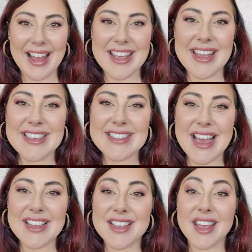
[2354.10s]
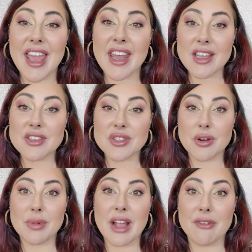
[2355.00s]
Kendi's asking, any sort
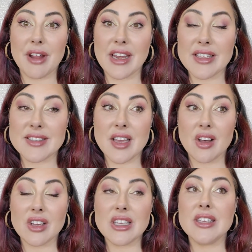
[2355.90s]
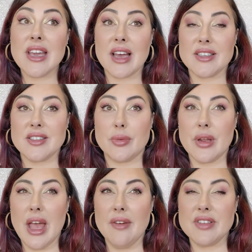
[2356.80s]
of Black Friday sale? Yes. So we
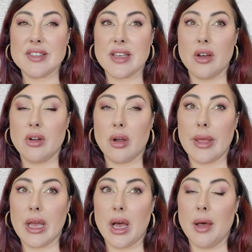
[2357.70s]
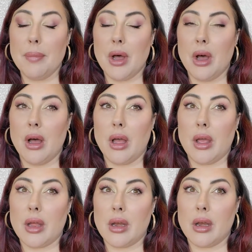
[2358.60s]
have a sale going up
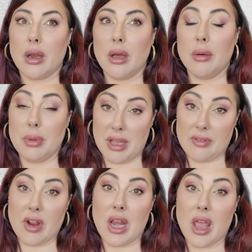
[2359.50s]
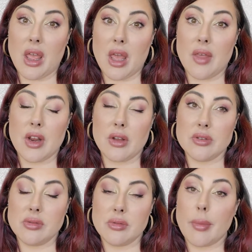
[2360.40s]
on Black Friday, and then it
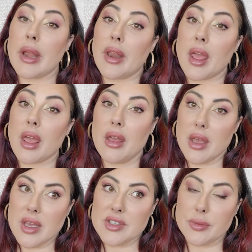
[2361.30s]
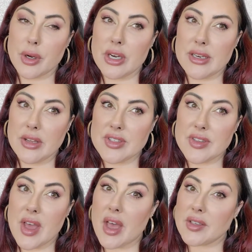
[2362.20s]
goes through Monday. So we're going to announce
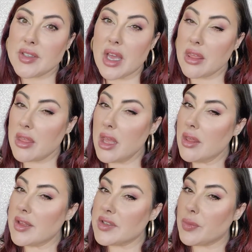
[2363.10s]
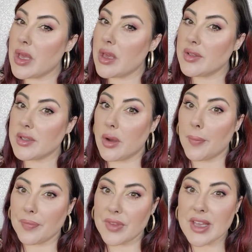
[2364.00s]
that, I think, this week.
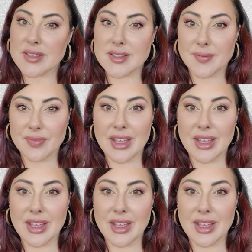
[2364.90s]
So yes.